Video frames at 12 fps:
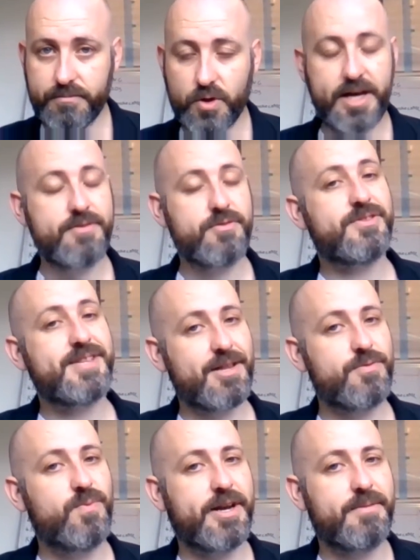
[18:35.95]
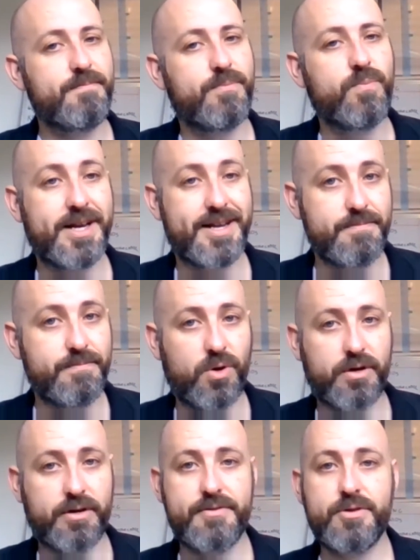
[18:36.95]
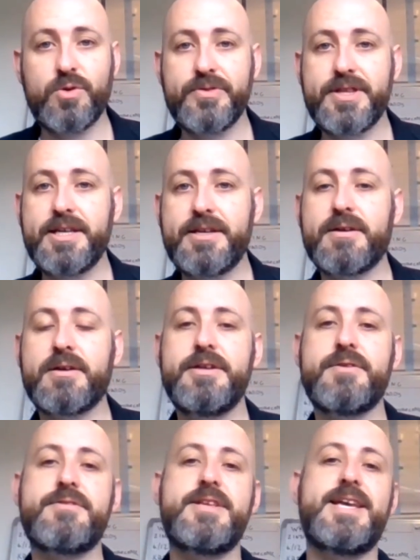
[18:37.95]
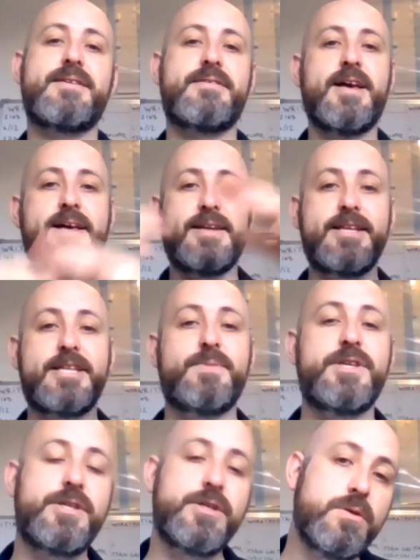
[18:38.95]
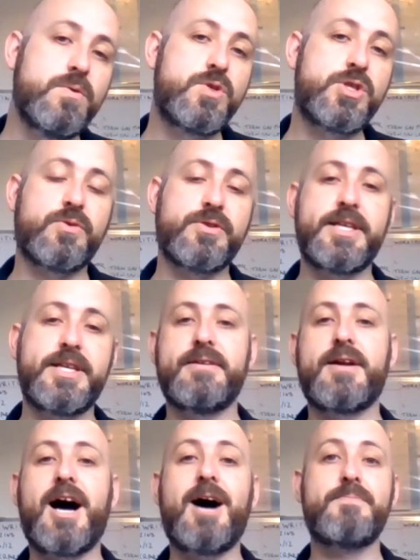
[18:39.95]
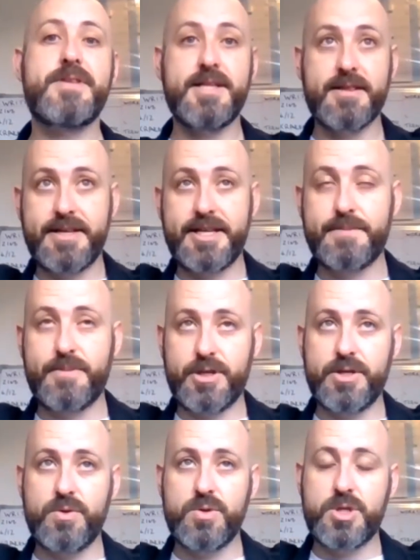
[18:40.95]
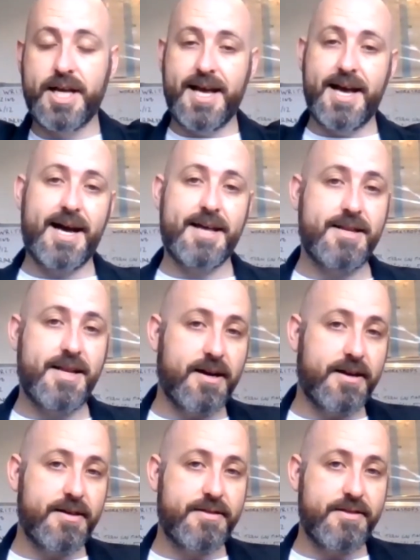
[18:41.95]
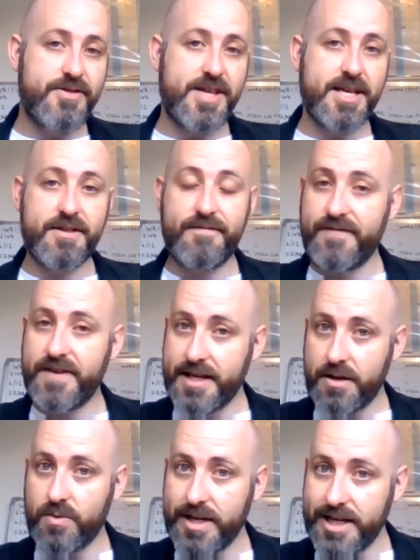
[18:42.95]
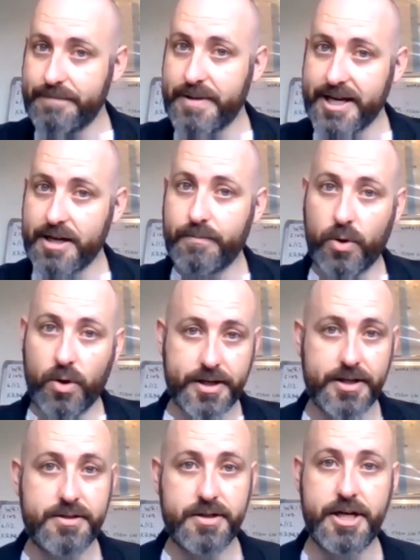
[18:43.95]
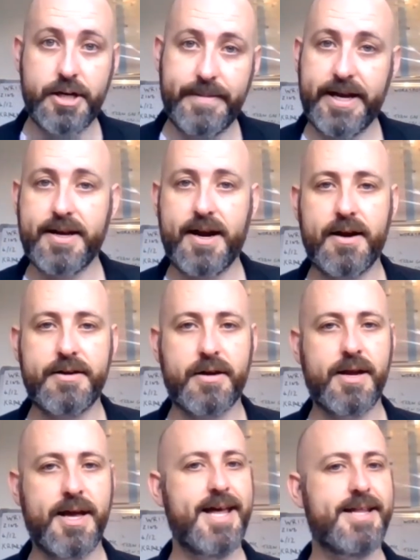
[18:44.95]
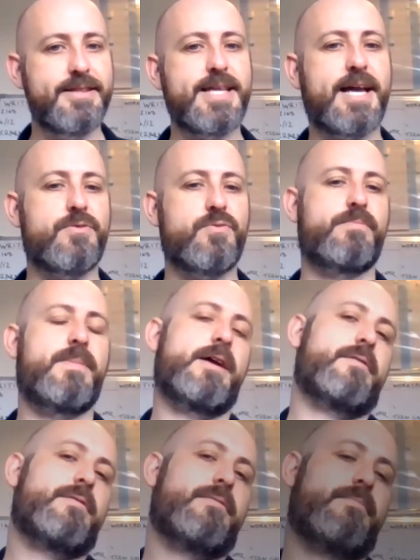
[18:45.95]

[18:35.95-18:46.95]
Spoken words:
Okay, so that's what is important. So don't think your stakes need to be huge. Don't think your obstacles need to be huge. As long as things feel really big and important to your main character, that is what matters.